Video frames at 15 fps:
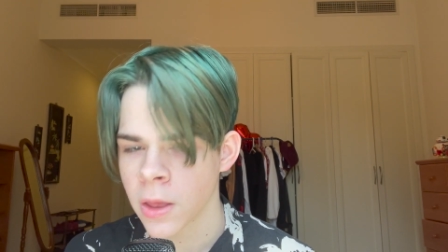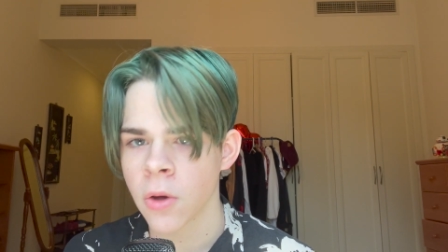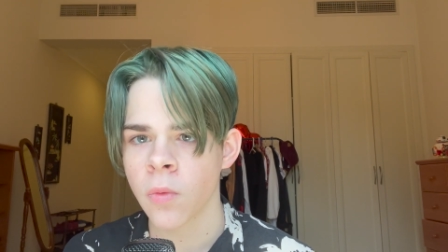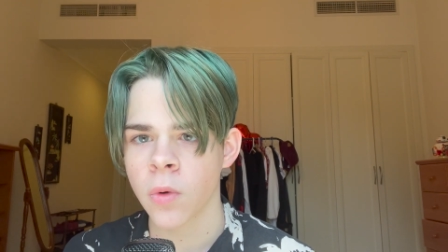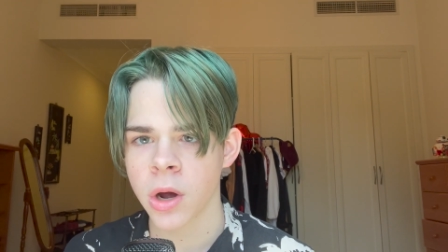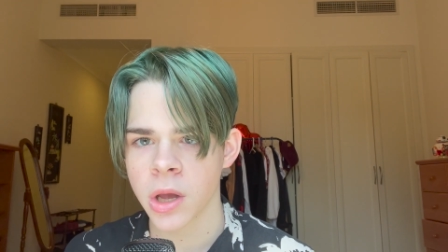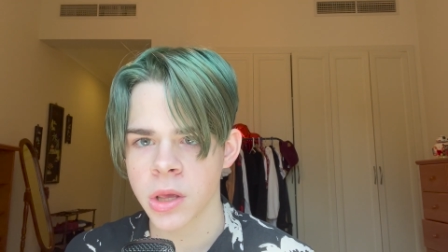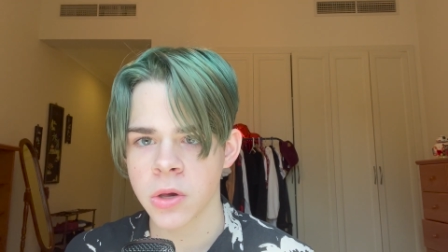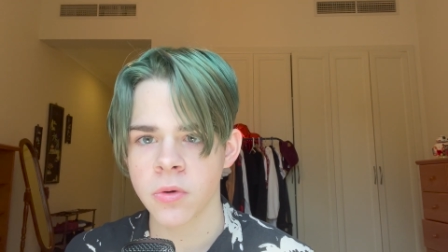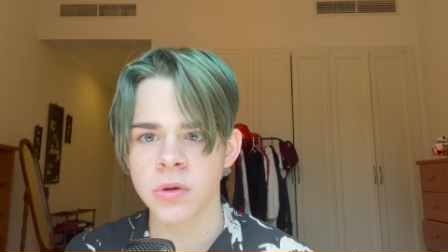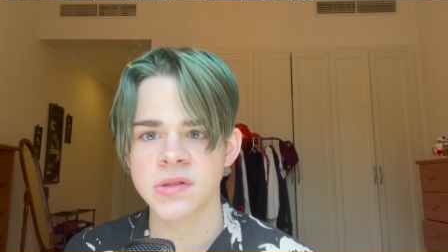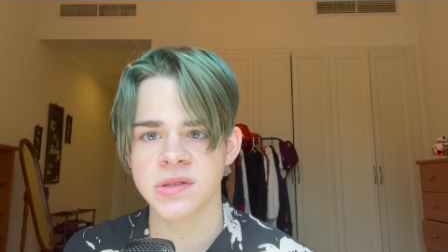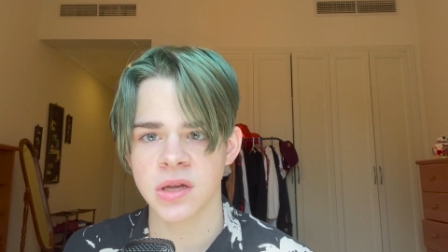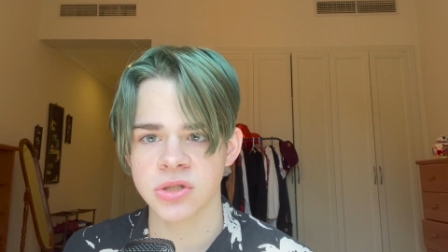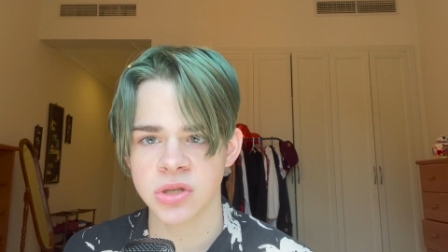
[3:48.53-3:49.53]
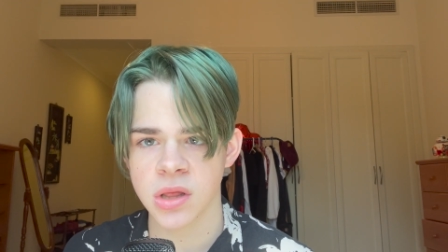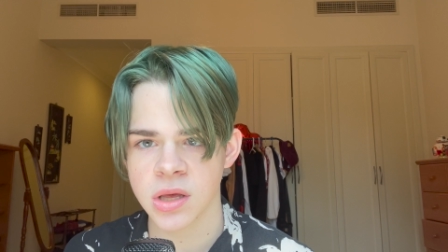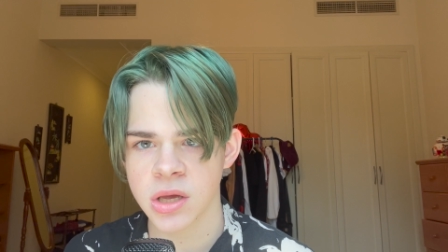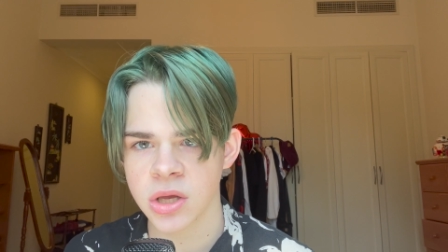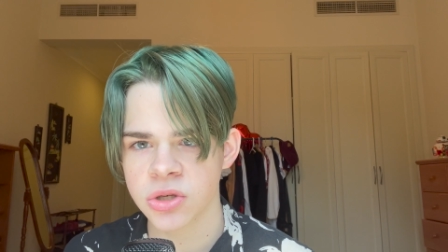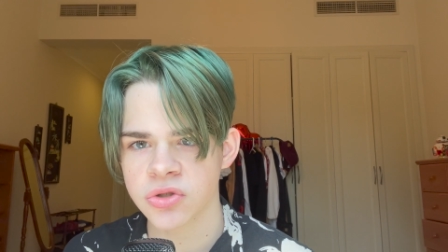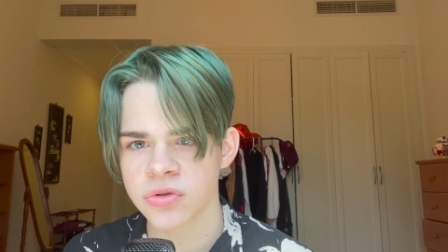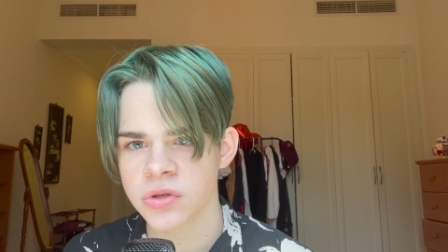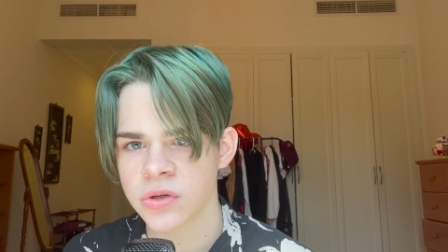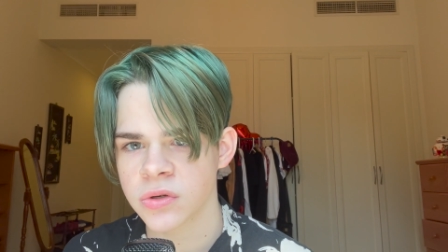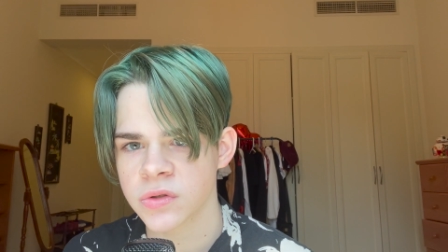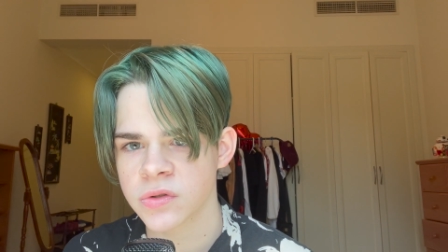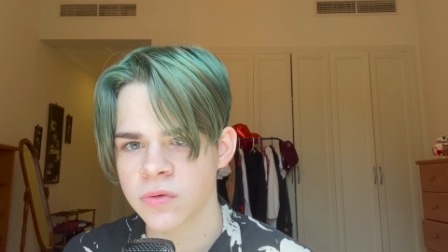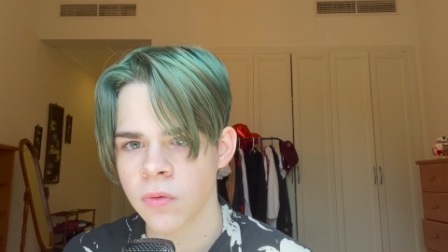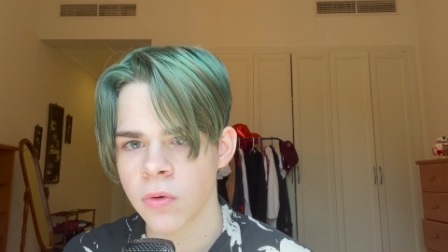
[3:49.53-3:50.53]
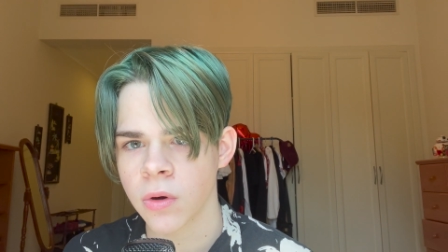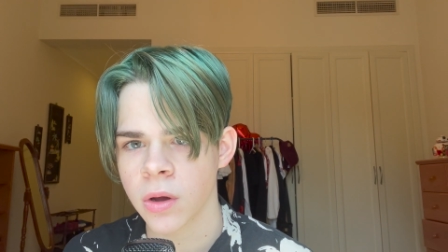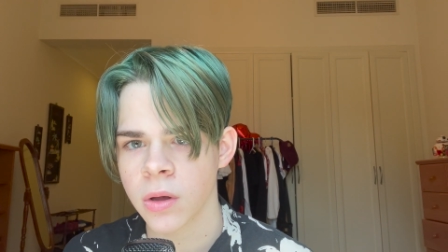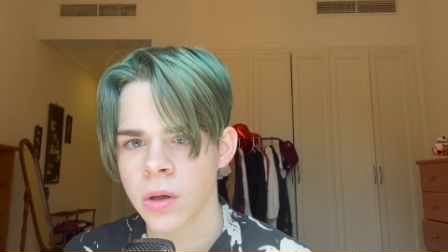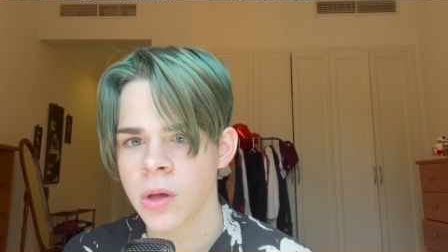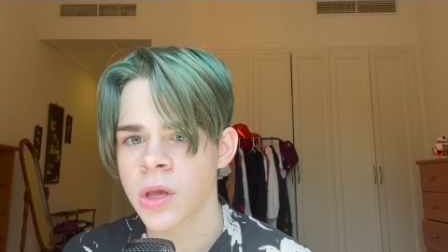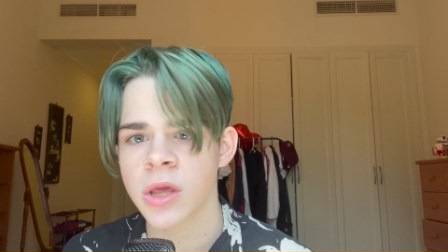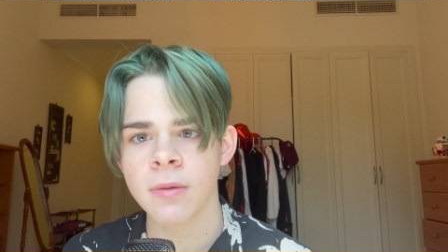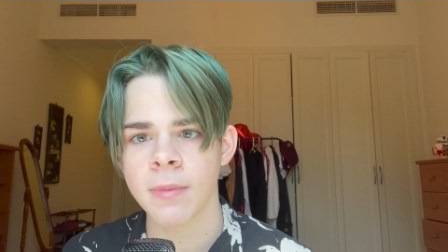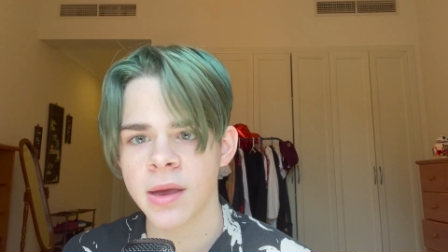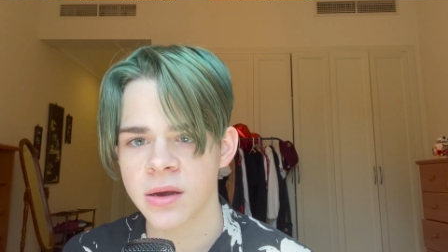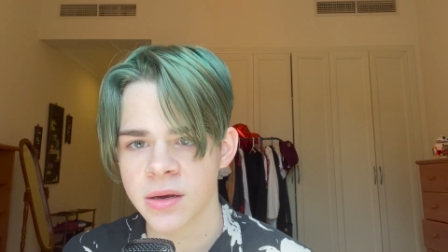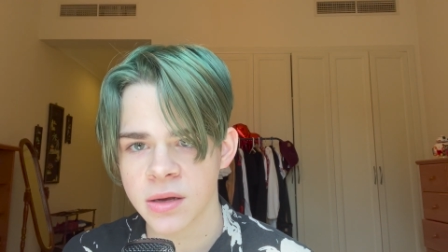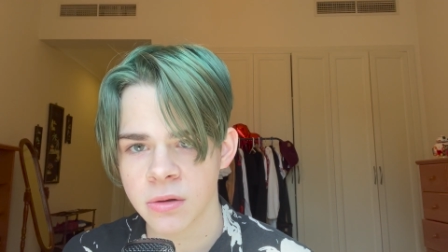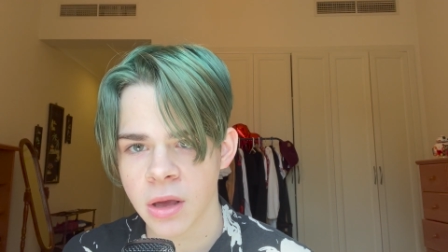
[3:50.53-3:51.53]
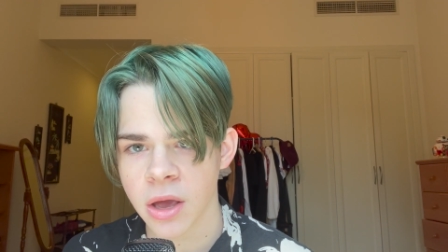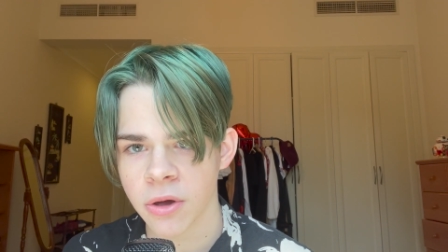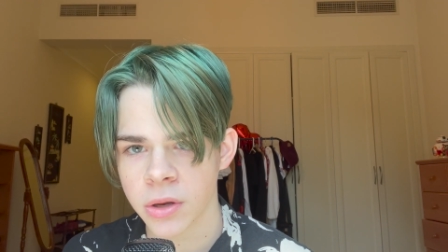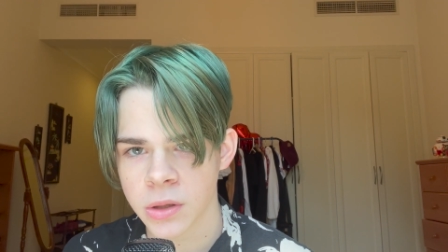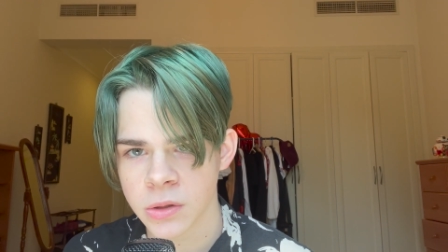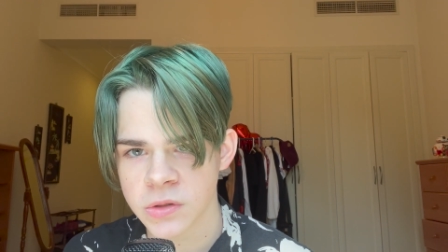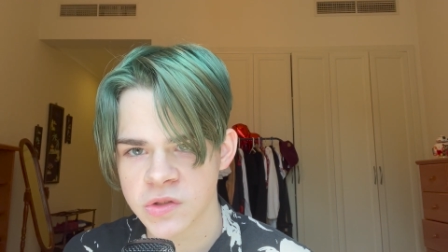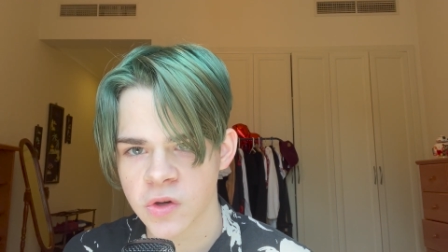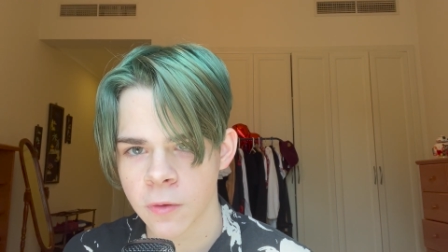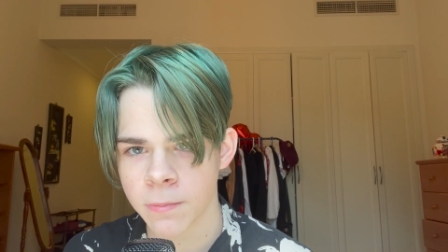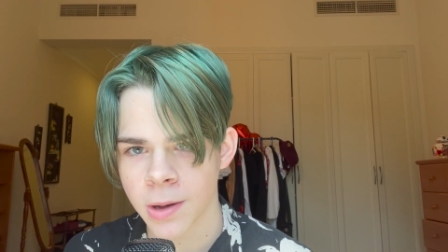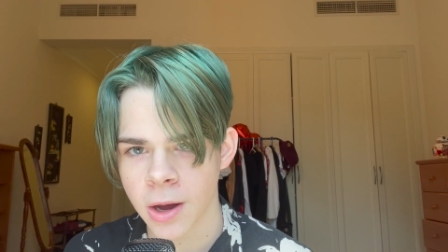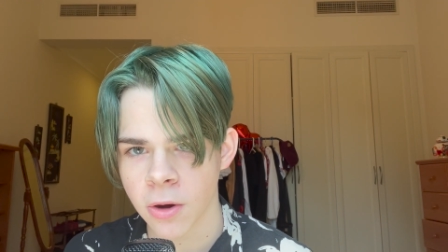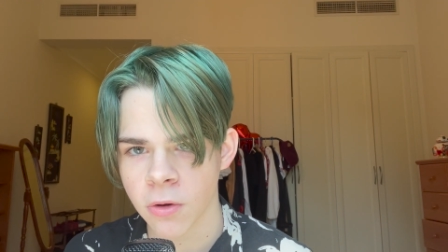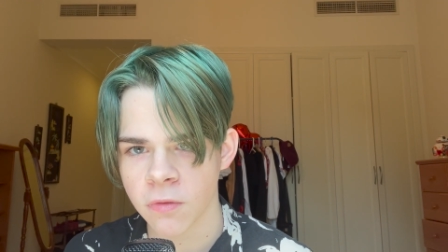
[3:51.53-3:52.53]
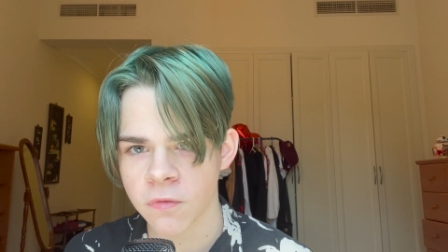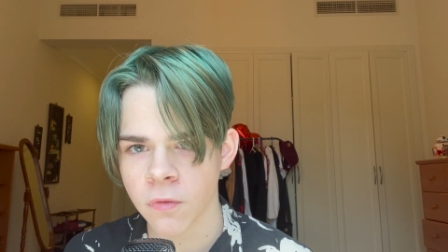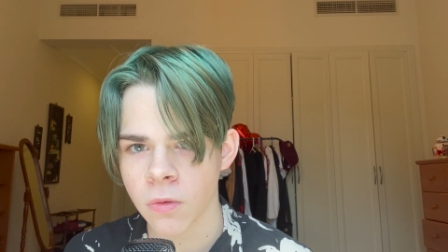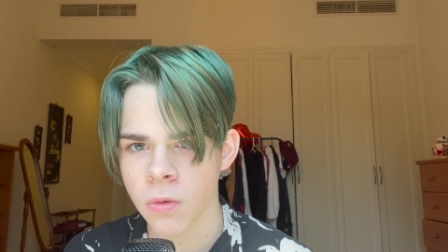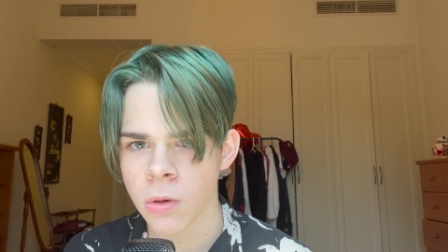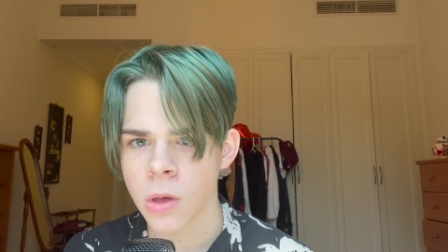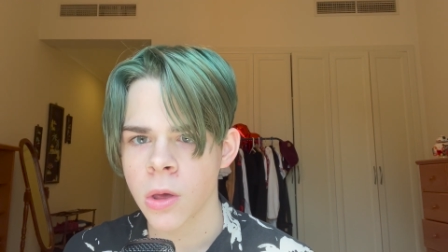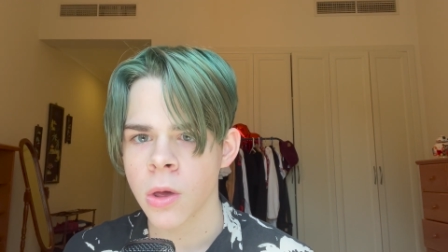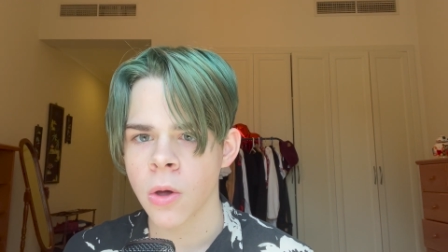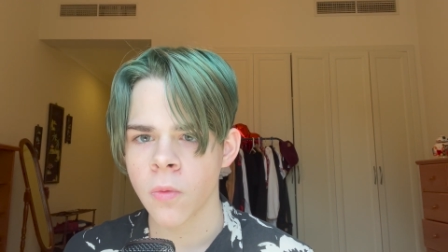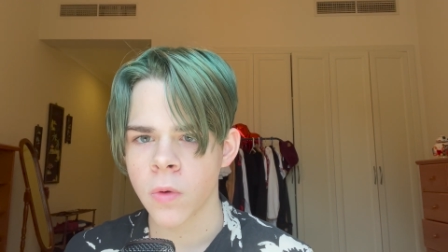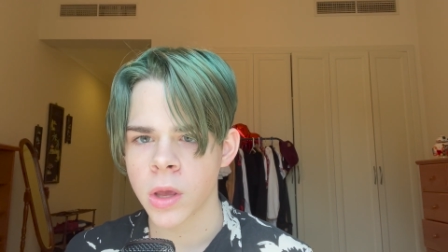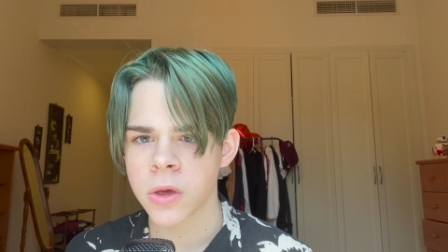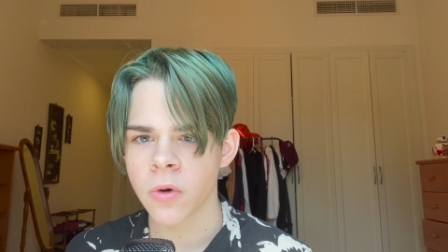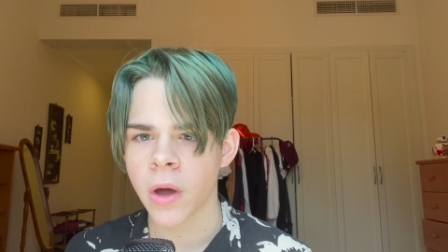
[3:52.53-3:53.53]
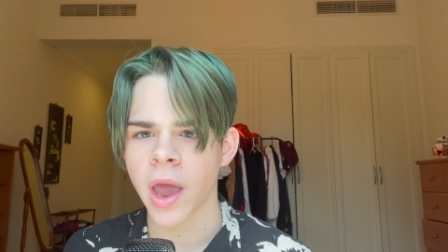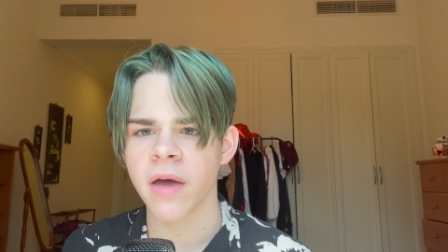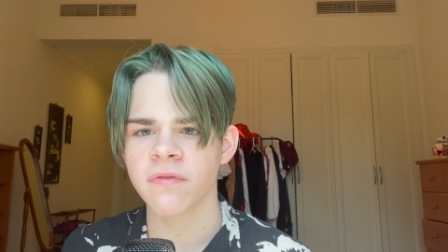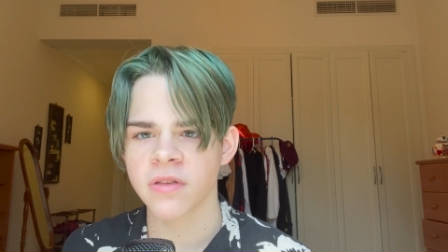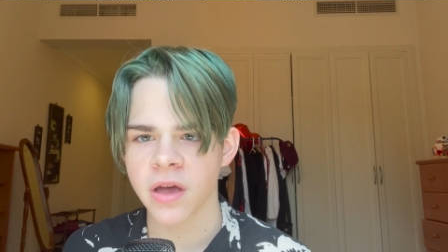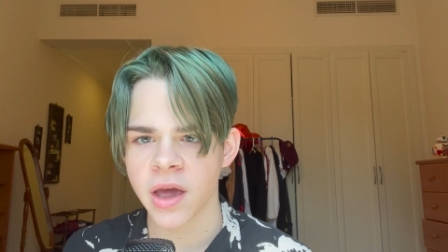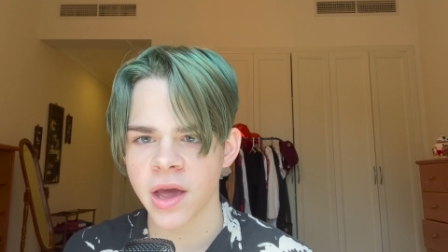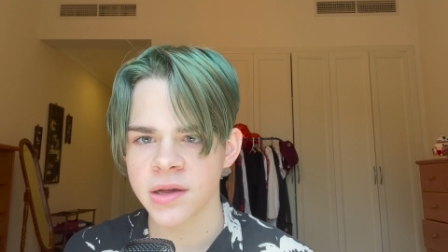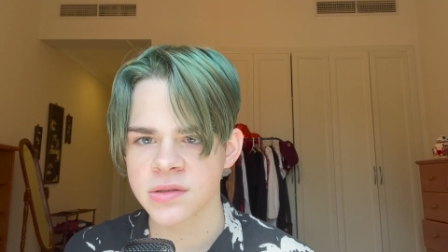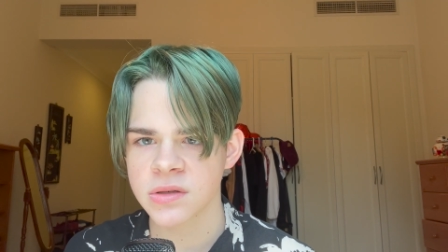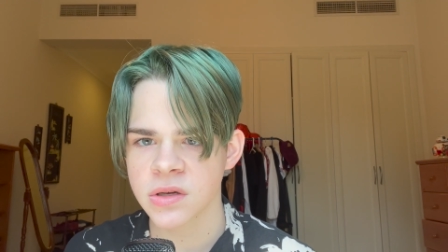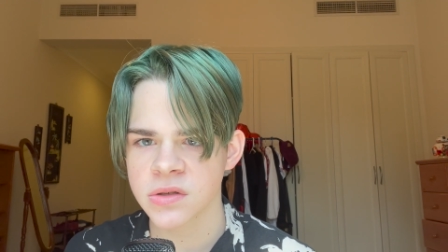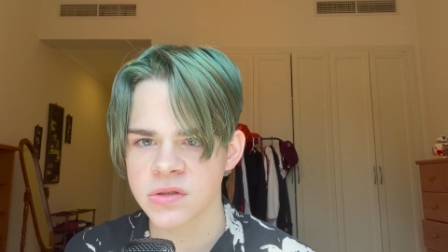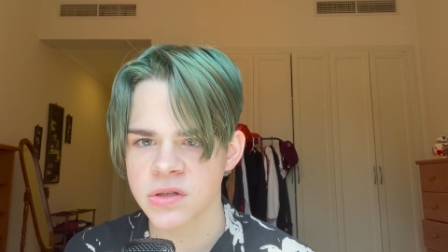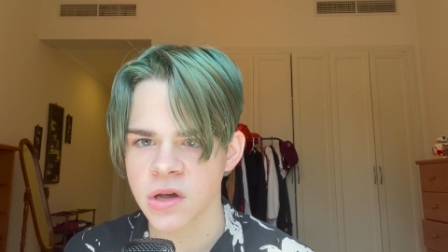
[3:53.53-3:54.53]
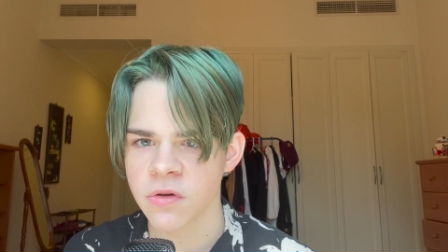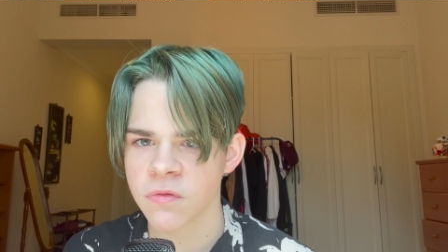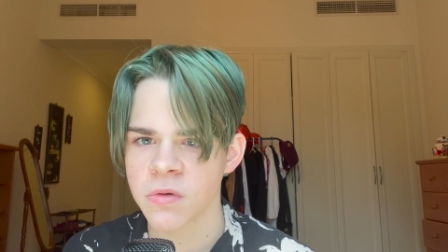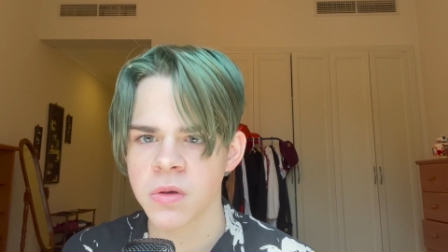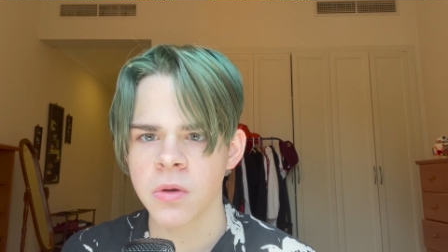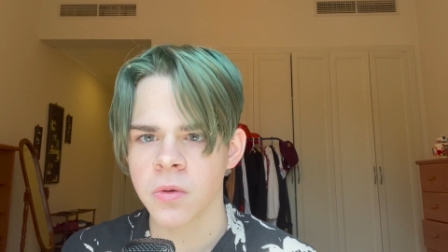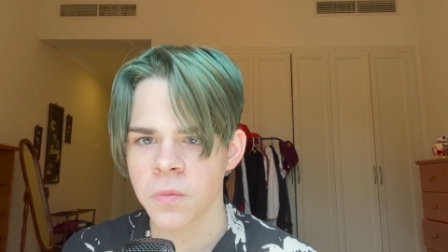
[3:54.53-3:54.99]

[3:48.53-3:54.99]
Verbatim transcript: where you essentially introduce or you make a character so powerful where you have to ask yourself,